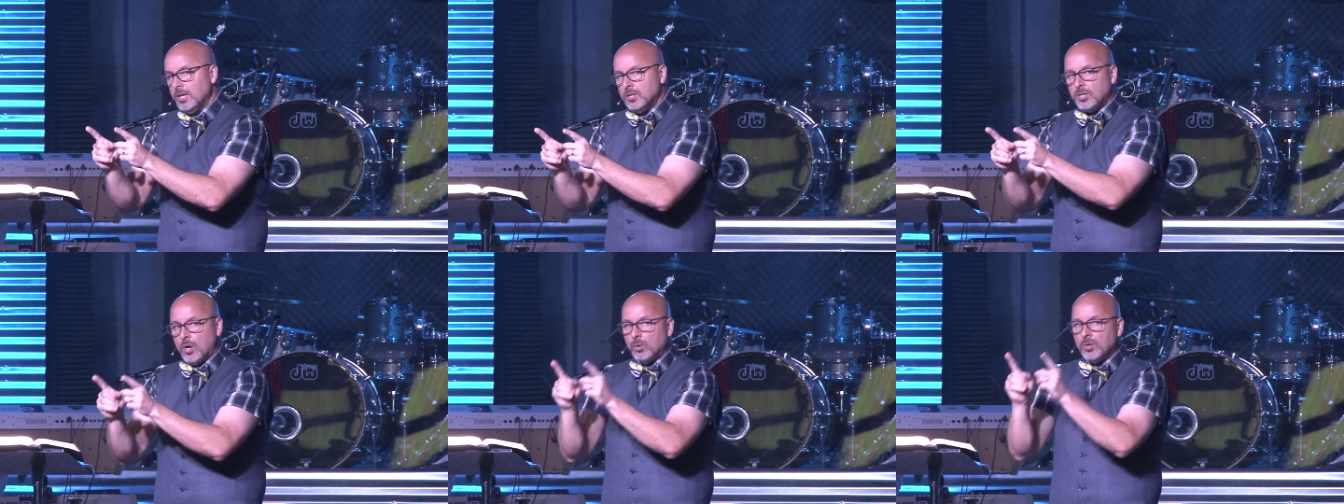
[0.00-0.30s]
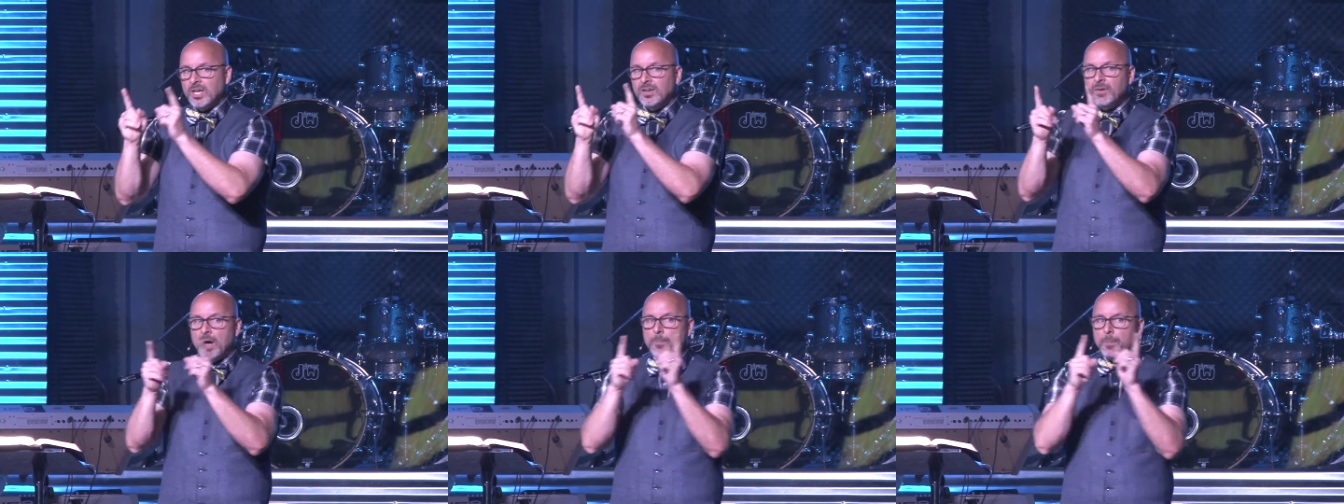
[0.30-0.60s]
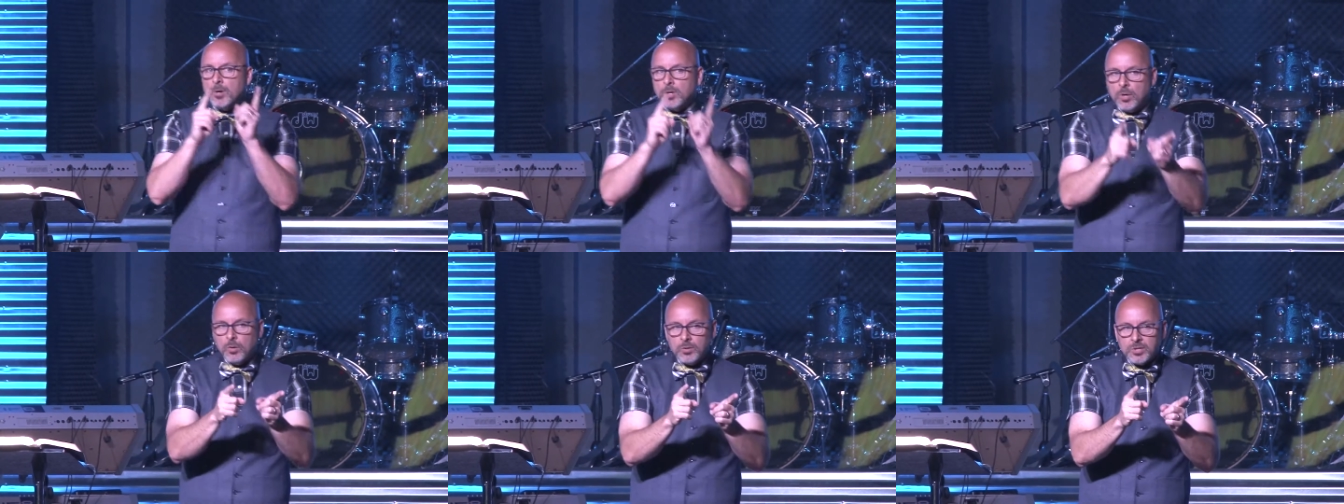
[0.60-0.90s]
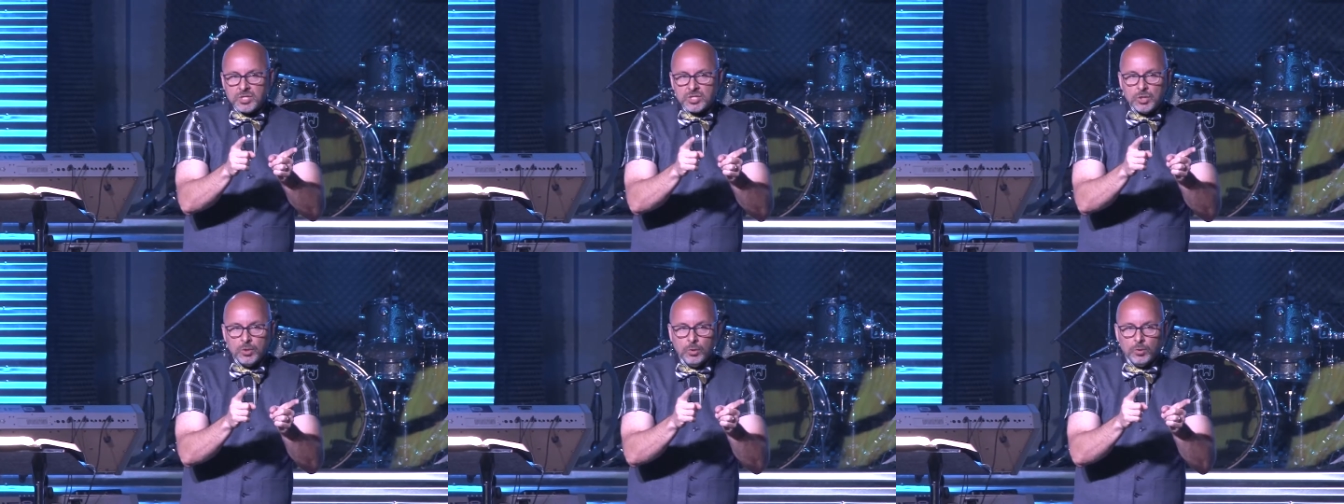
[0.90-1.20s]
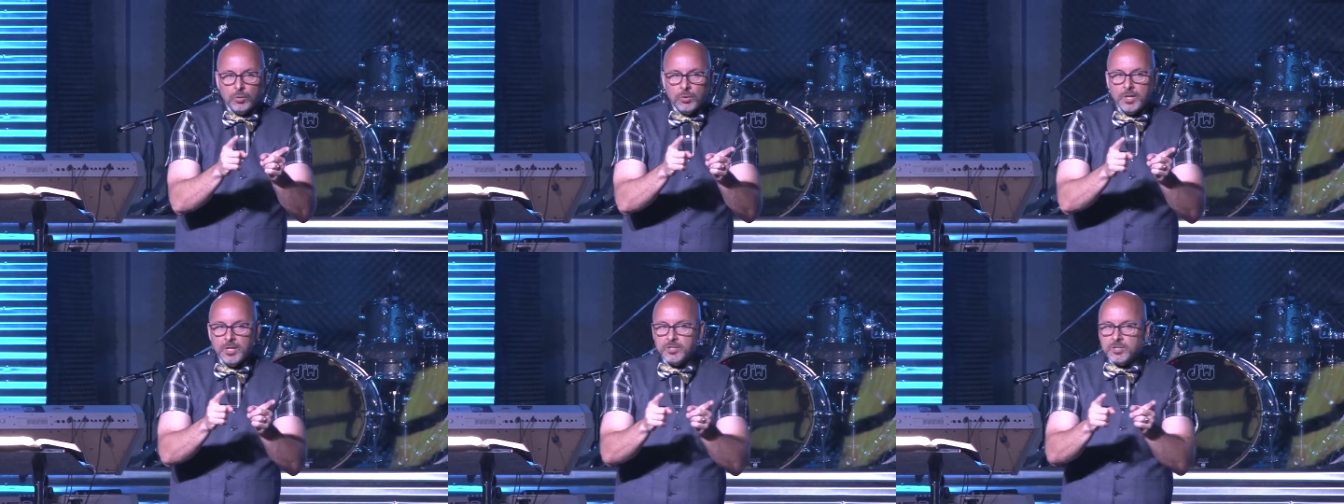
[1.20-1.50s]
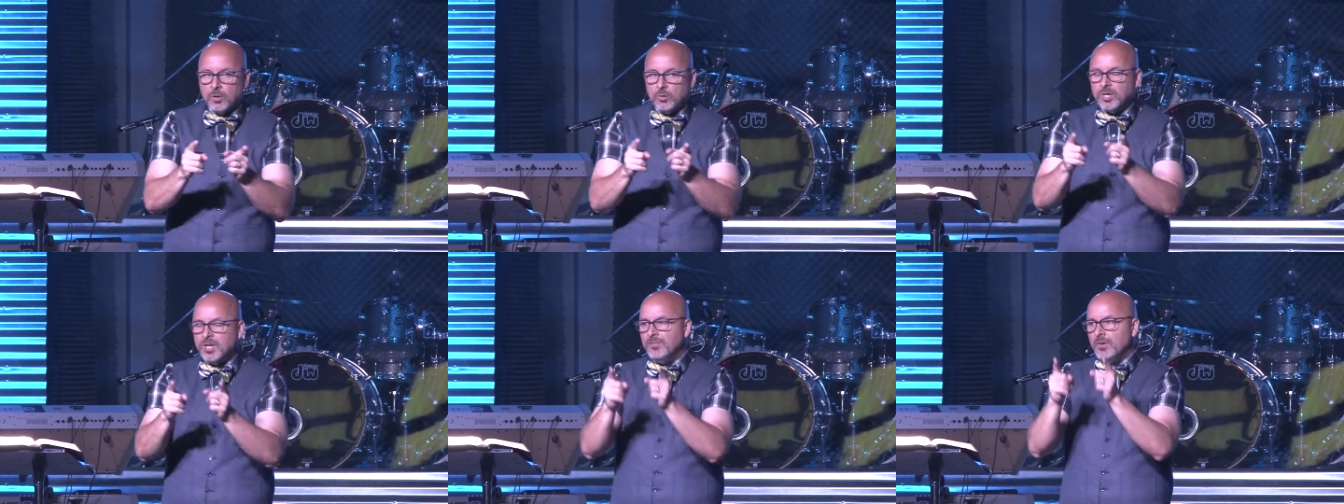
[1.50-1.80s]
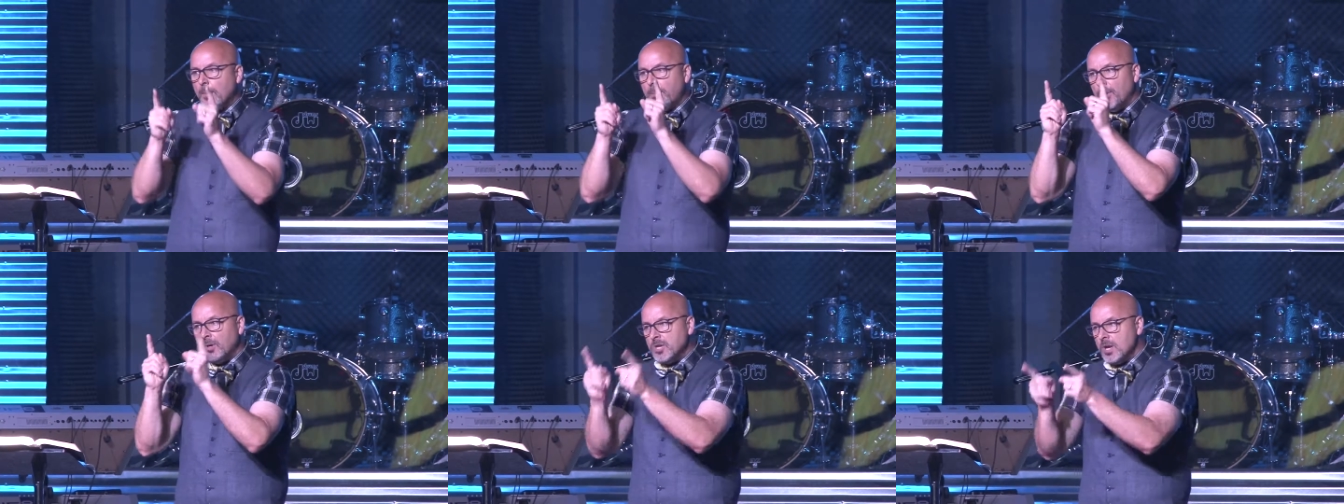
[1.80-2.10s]
Don't give up on going to school. Don't give
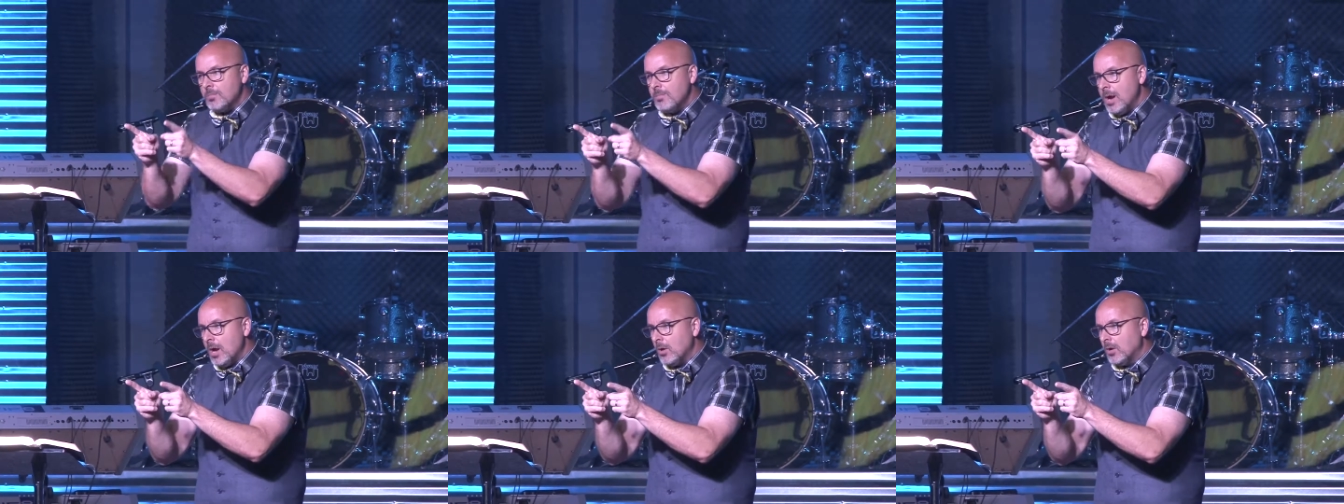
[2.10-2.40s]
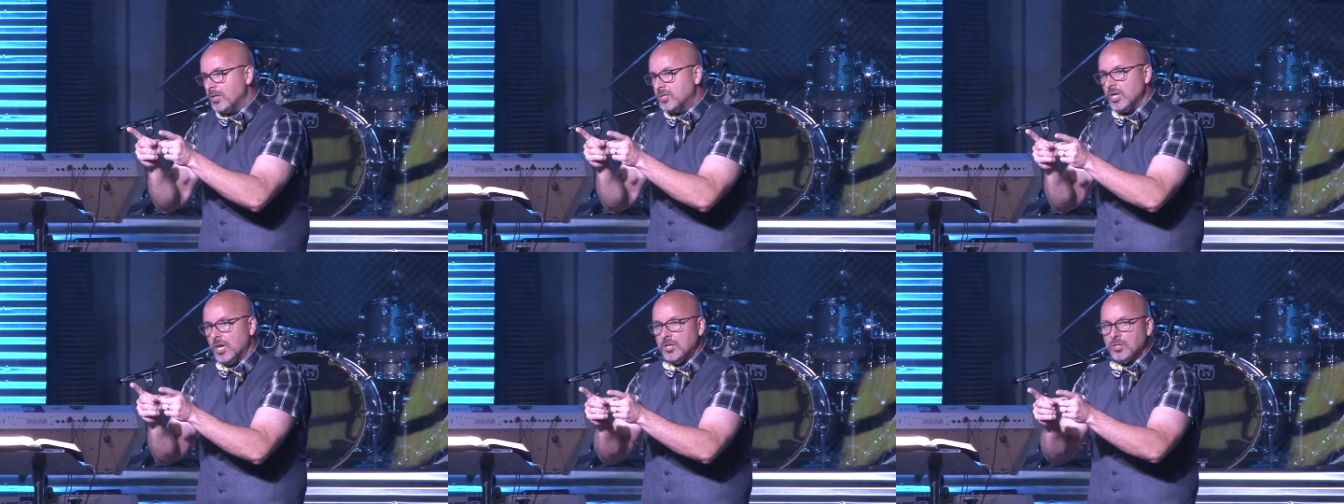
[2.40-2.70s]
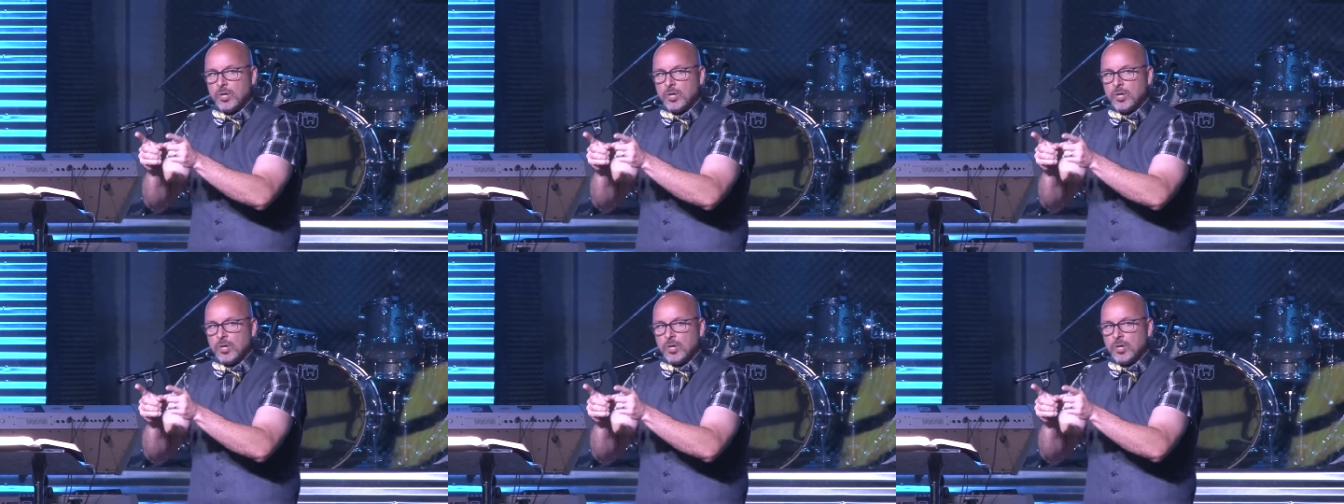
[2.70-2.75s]
up on your marriage.